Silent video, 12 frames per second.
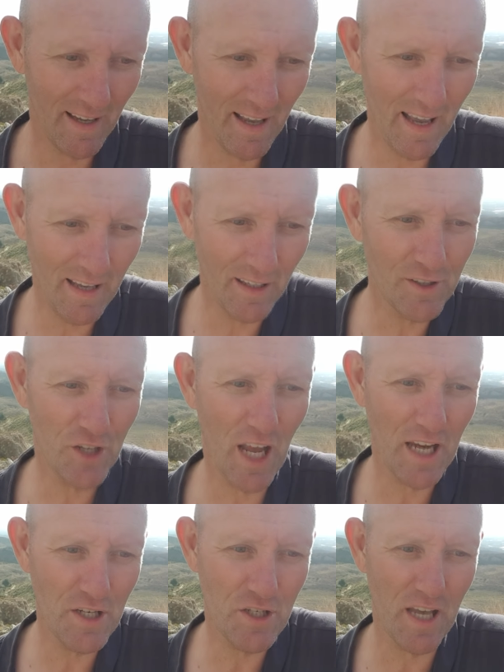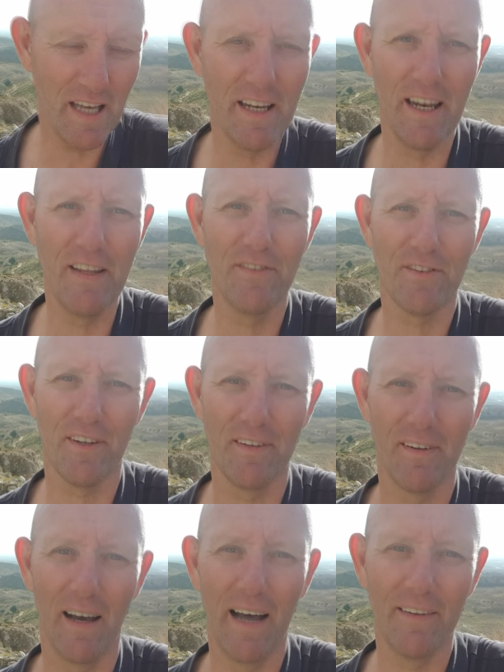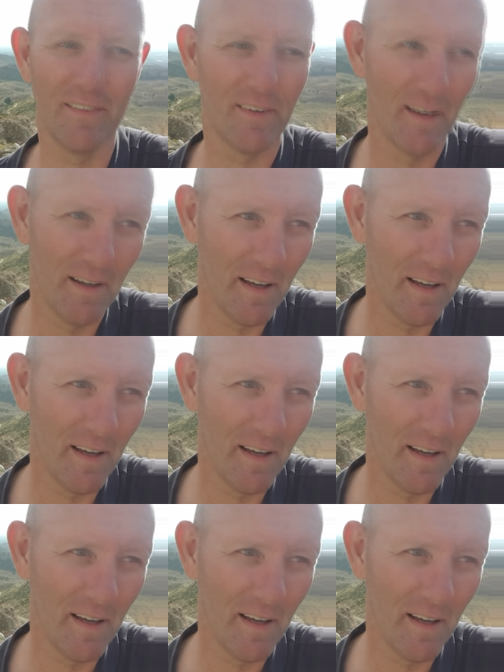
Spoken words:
it had changed in an instant, and